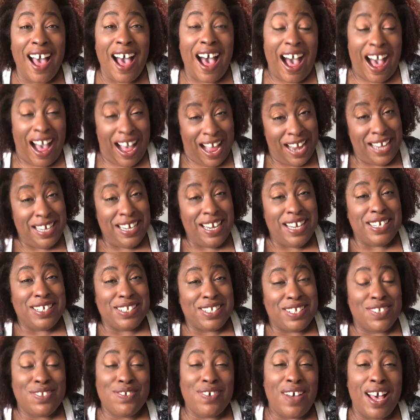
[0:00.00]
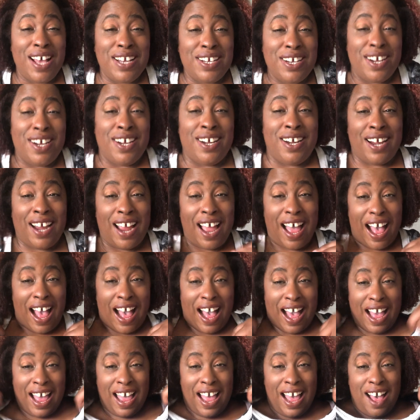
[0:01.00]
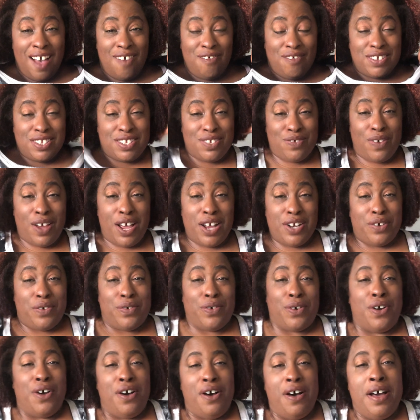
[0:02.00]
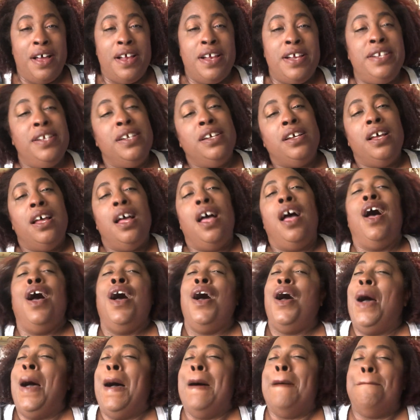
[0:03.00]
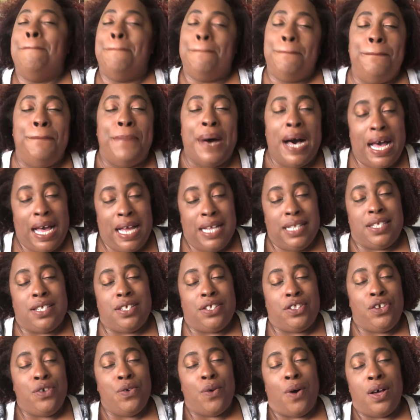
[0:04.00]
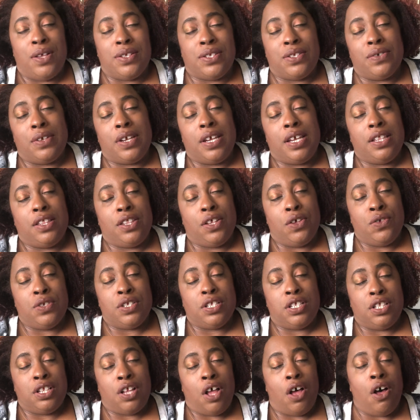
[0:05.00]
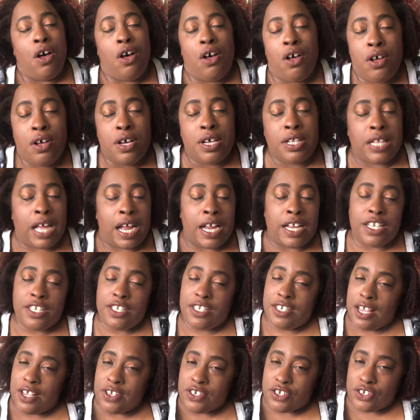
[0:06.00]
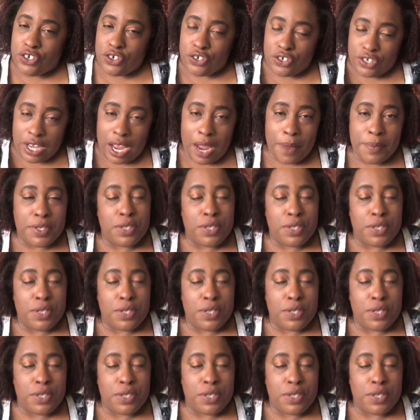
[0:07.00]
I need a sweater. I have a sweater on. But you also can get those long, like dusters type